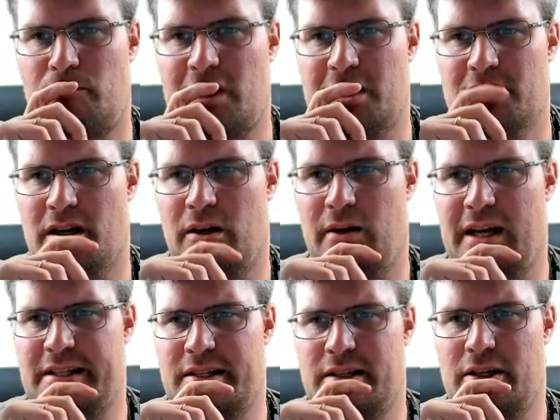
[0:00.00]
So
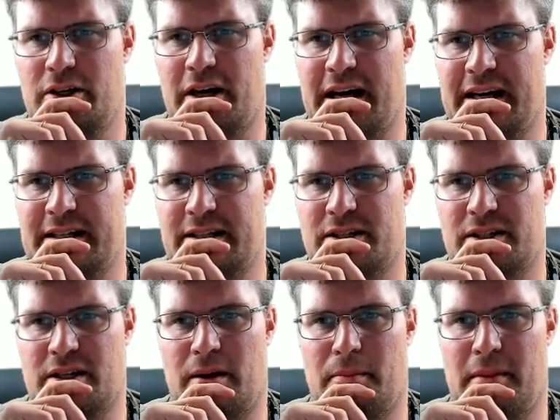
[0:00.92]
let's look at
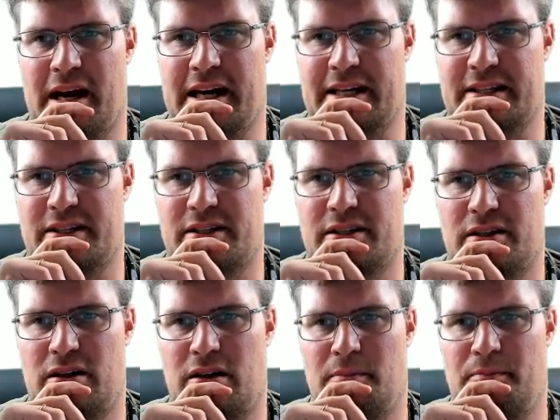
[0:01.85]
some
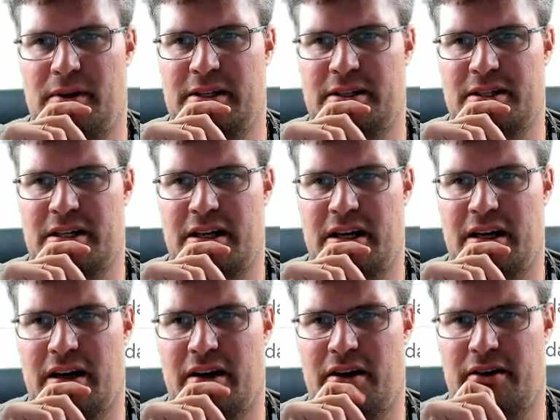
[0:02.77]
examples
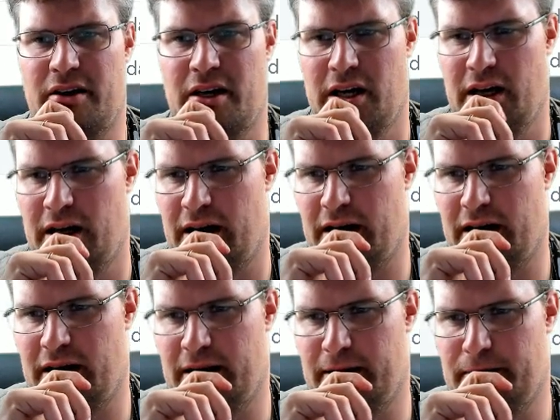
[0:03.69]
here.
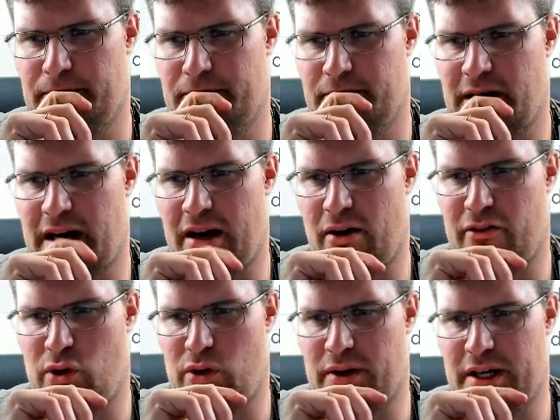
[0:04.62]
I have
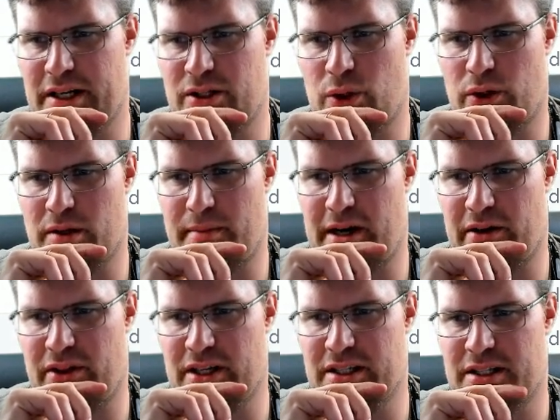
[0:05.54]
already talked
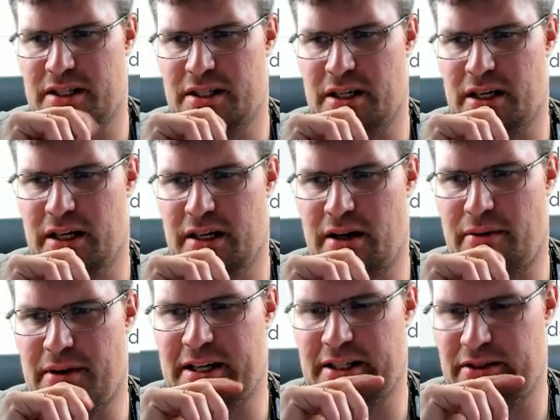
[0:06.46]
about this
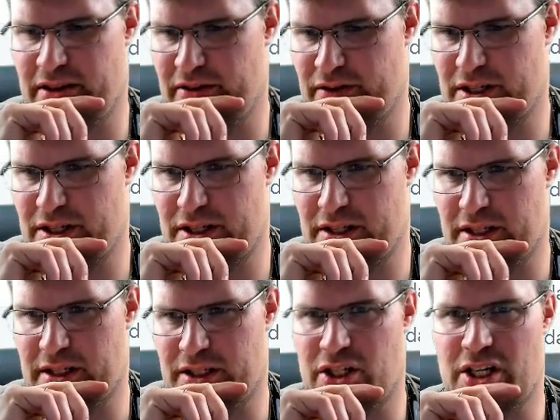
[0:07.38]
directives
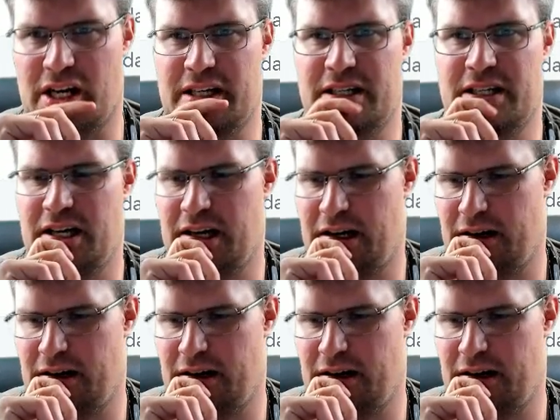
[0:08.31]
change here